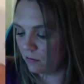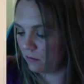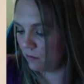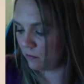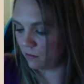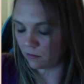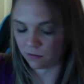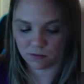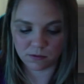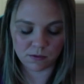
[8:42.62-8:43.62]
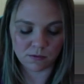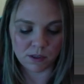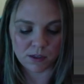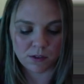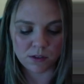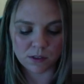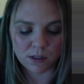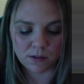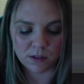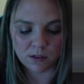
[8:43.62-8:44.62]
you can use a
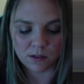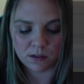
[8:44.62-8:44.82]
different